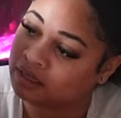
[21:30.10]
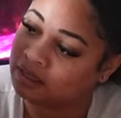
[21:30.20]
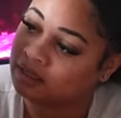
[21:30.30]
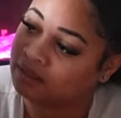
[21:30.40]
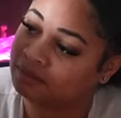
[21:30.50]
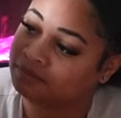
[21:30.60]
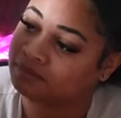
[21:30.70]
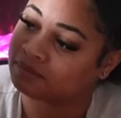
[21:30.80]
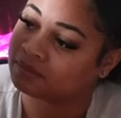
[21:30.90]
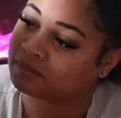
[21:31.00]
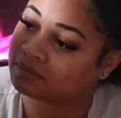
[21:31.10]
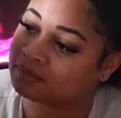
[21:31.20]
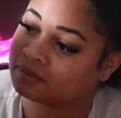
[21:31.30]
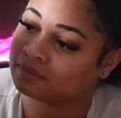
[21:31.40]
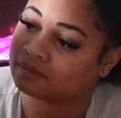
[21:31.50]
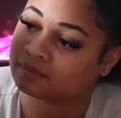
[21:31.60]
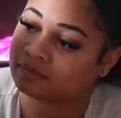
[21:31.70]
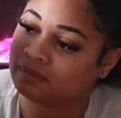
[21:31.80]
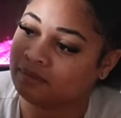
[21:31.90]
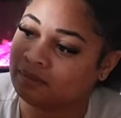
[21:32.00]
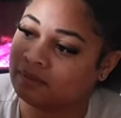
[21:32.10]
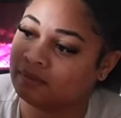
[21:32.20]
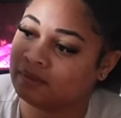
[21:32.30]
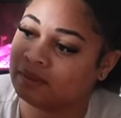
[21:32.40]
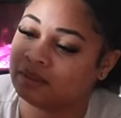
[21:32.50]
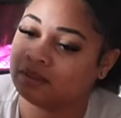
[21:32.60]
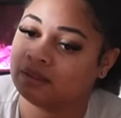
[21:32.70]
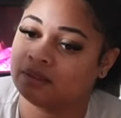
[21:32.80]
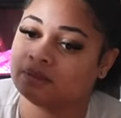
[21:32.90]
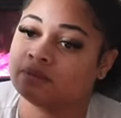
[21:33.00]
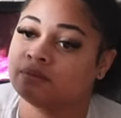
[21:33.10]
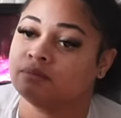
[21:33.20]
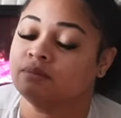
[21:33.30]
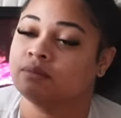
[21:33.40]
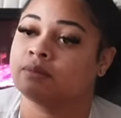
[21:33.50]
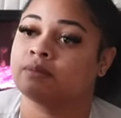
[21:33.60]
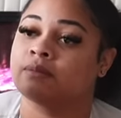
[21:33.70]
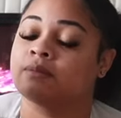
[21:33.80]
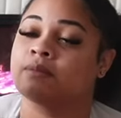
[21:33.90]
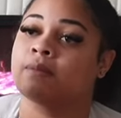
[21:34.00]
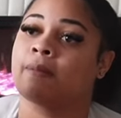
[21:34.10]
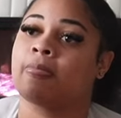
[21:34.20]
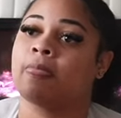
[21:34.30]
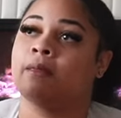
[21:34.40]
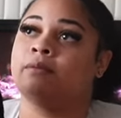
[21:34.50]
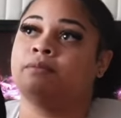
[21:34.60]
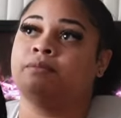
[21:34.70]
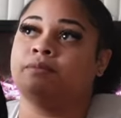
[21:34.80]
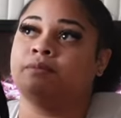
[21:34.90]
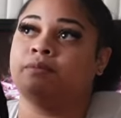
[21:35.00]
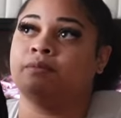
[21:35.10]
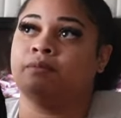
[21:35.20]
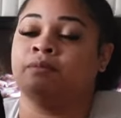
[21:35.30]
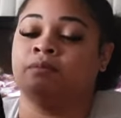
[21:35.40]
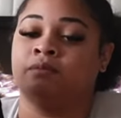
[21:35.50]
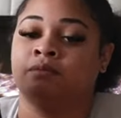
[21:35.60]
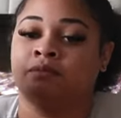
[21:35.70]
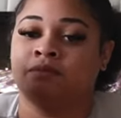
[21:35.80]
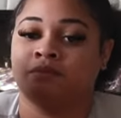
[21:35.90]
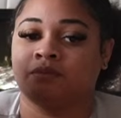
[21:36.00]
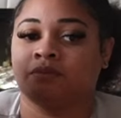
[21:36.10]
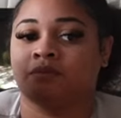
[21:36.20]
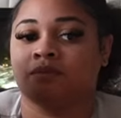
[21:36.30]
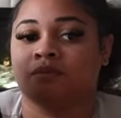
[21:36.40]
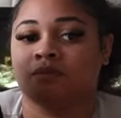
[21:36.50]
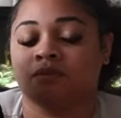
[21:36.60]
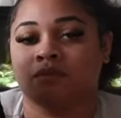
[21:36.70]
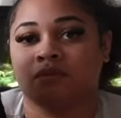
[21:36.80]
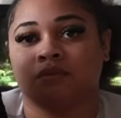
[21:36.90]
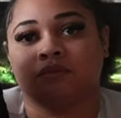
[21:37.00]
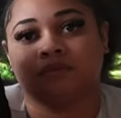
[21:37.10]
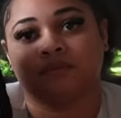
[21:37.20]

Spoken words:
This person isn't speaking.